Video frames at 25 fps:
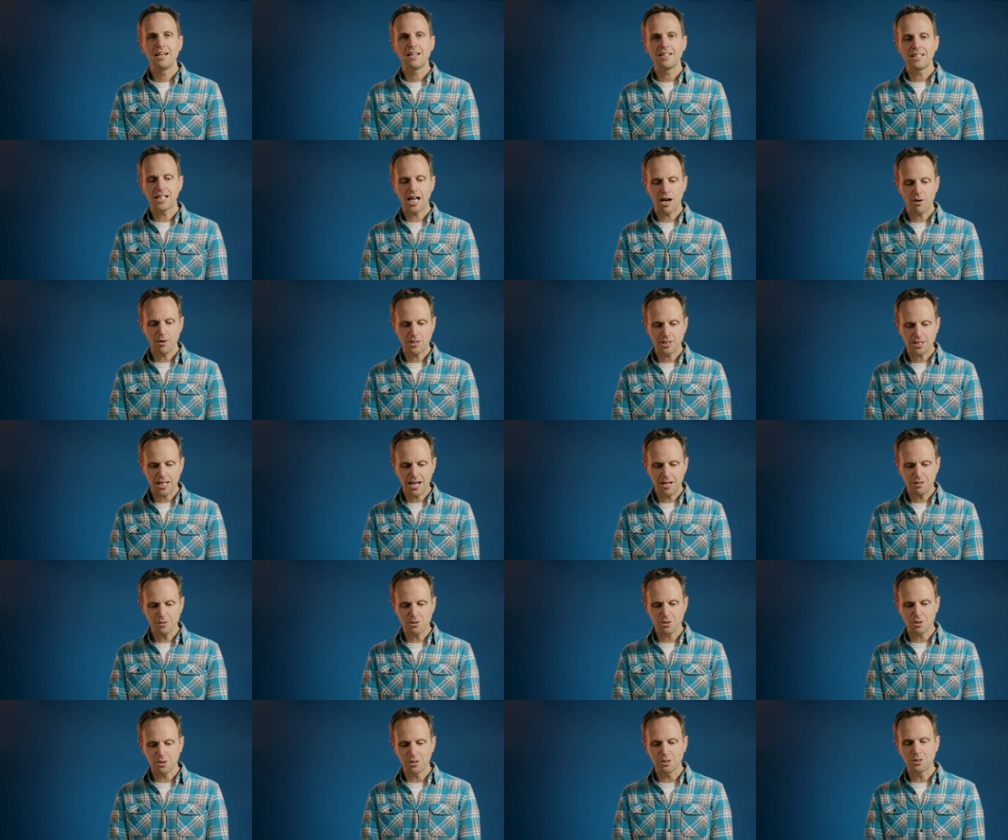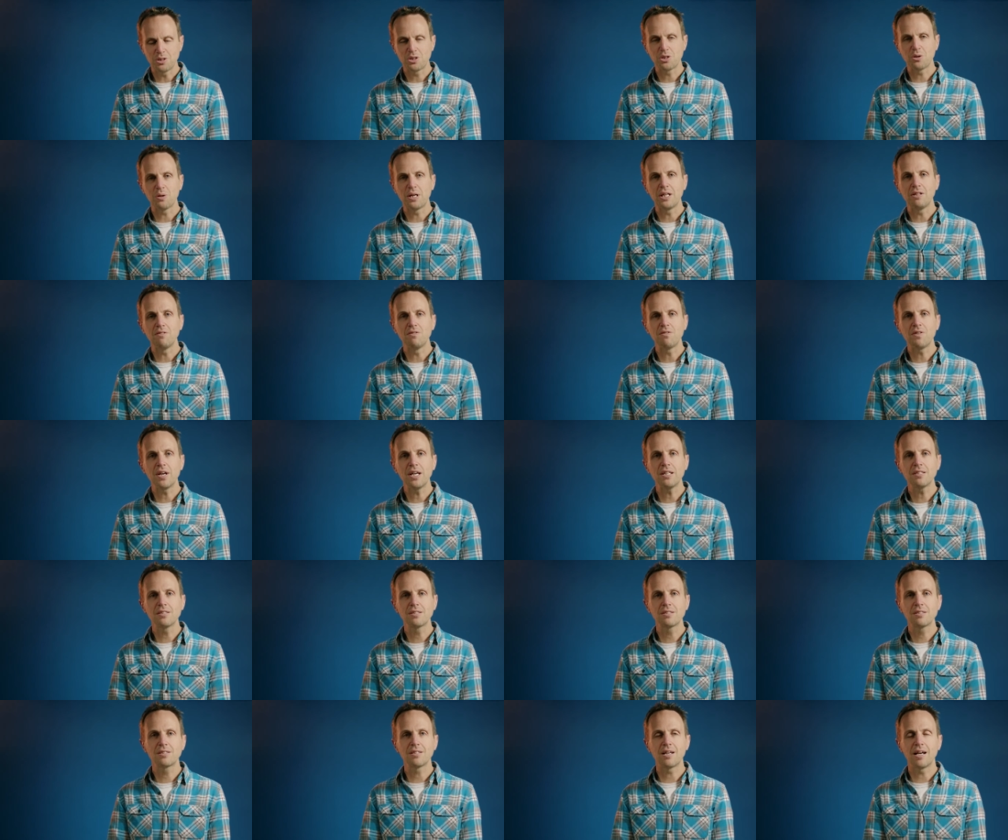Now it's our turn to
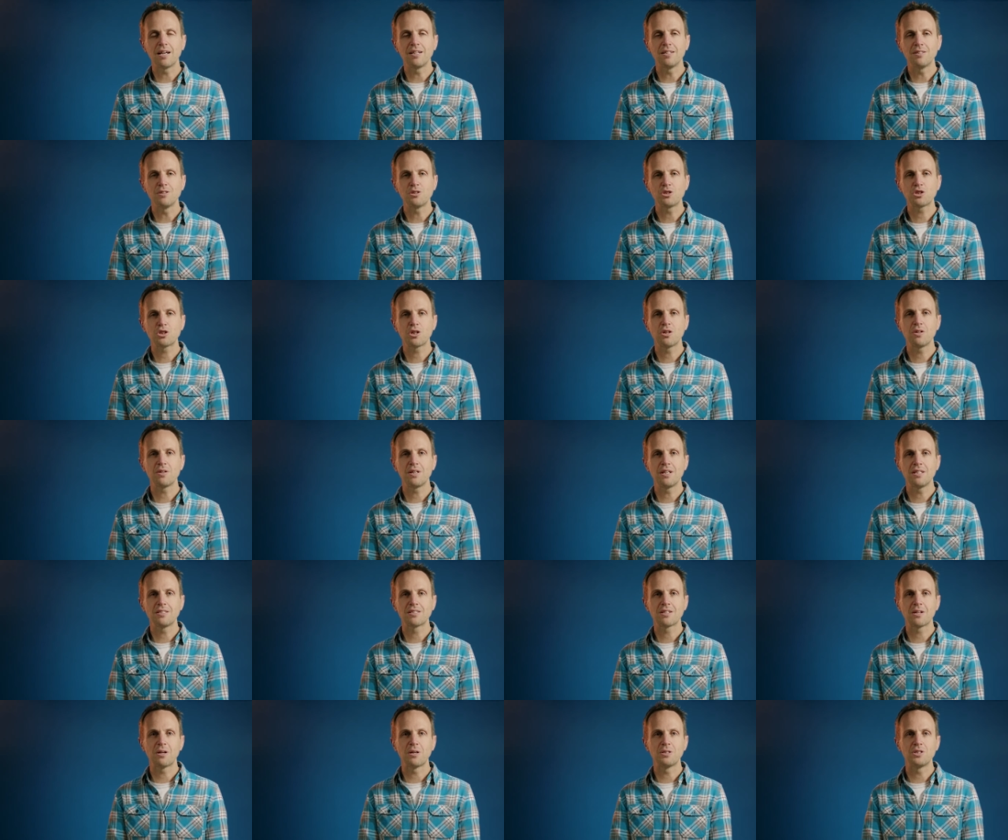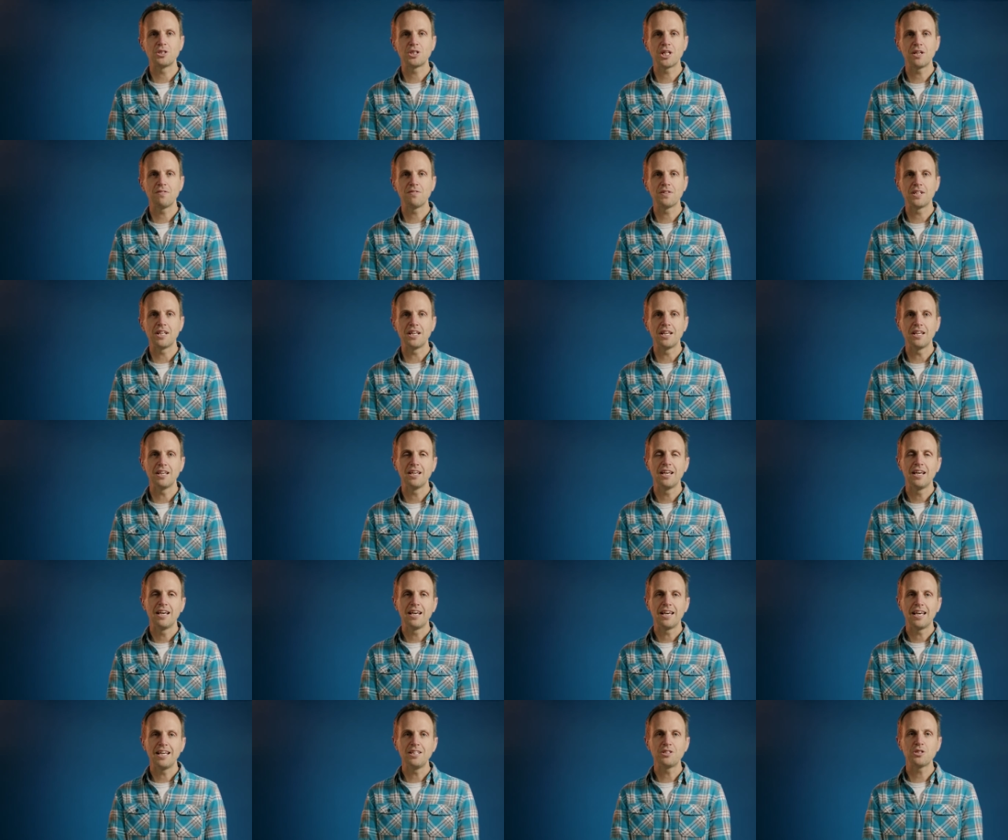invest and ensure its longevity
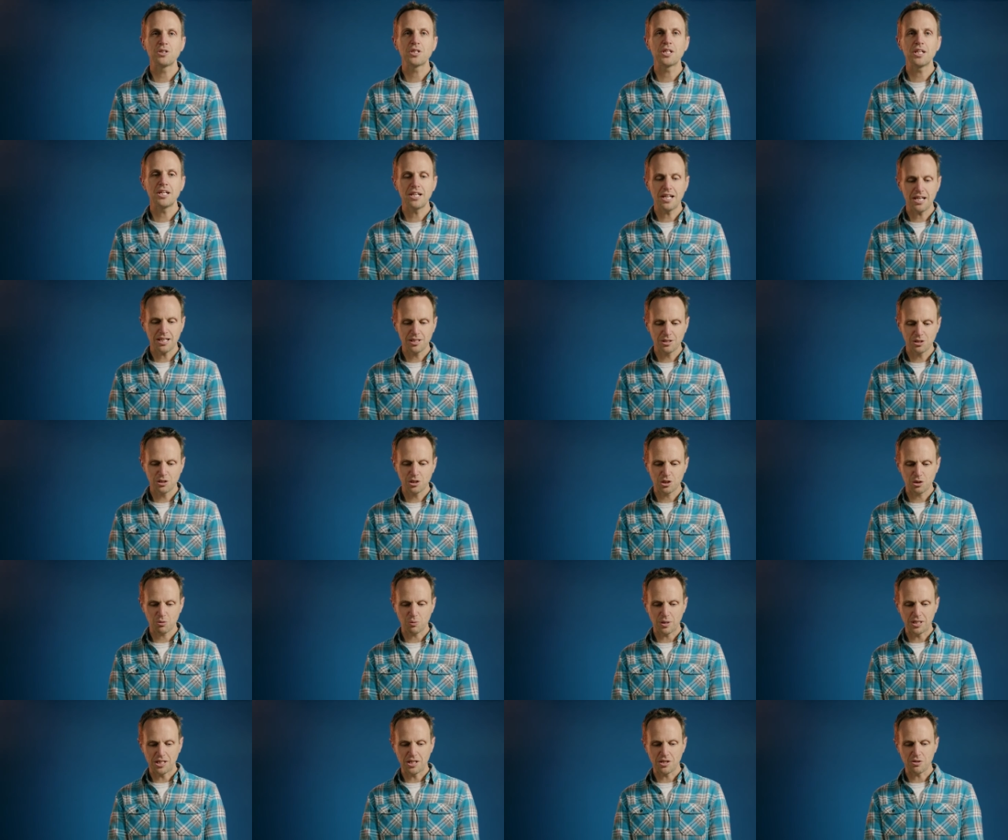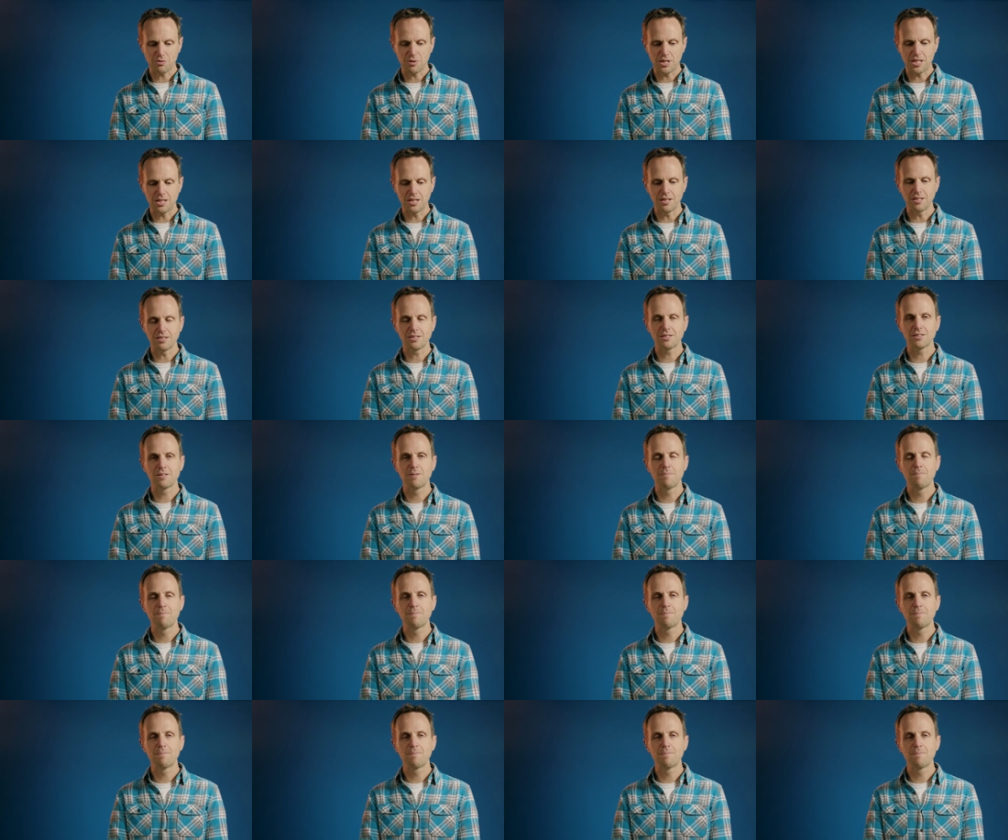into the next 23 years.